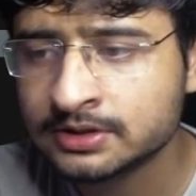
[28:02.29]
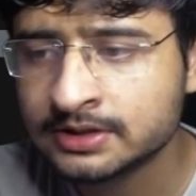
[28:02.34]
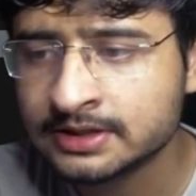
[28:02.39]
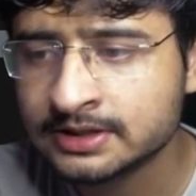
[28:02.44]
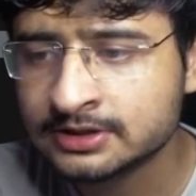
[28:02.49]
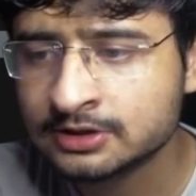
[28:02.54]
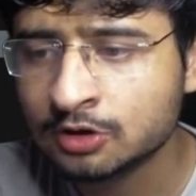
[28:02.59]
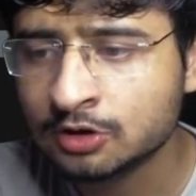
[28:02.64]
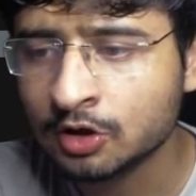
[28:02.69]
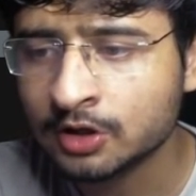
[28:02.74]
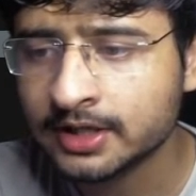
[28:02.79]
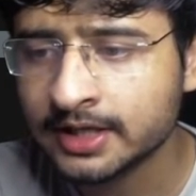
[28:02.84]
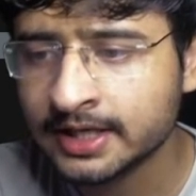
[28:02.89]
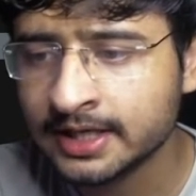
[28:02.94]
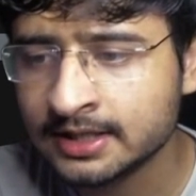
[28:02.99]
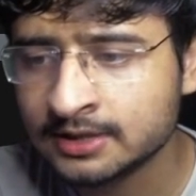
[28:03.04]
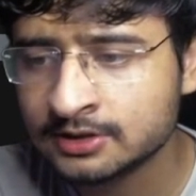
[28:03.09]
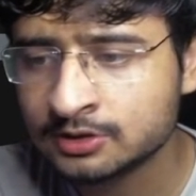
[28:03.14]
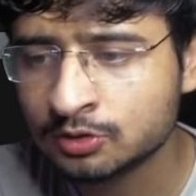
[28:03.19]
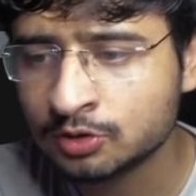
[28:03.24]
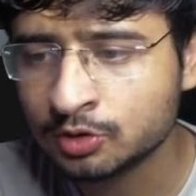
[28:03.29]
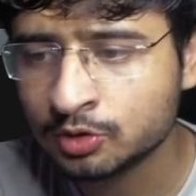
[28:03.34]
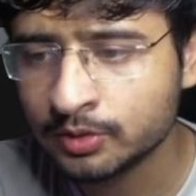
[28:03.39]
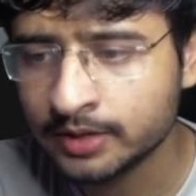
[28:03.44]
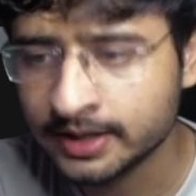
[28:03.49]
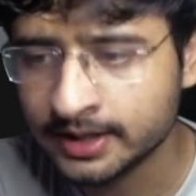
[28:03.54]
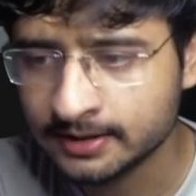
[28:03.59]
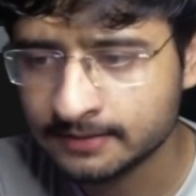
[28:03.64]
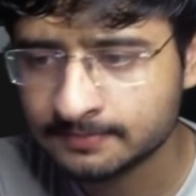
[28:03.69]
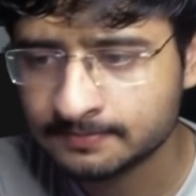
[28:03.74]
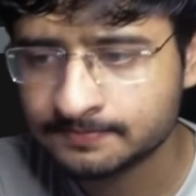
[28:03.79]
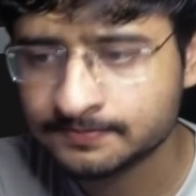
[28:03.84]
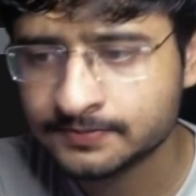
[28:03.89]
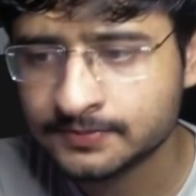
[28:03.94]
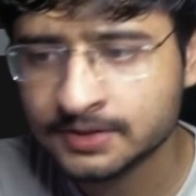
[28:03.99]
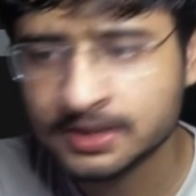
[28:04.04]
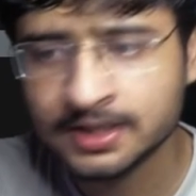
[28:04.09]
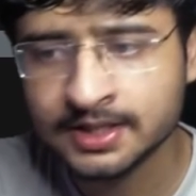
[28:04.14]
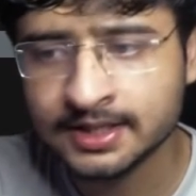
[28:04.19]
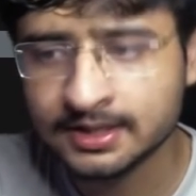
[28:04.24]
This dot l is equal to l.
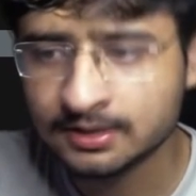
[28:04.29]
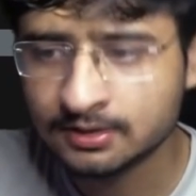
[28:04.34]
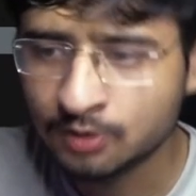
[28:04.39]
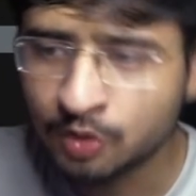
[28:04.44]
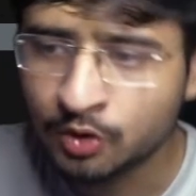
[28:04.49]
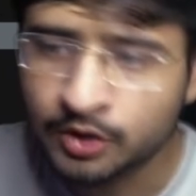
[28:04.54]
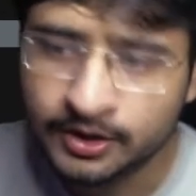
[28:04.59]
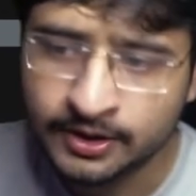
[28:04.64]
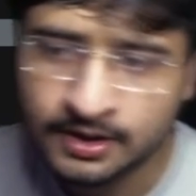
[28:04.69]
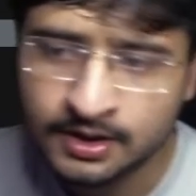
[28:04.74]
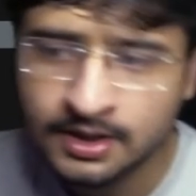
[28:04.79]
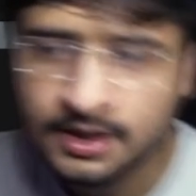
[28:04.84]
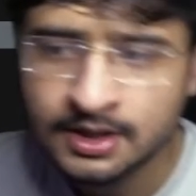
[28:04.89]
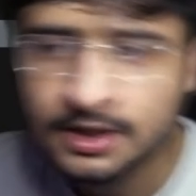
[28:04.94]
Correct. Okay.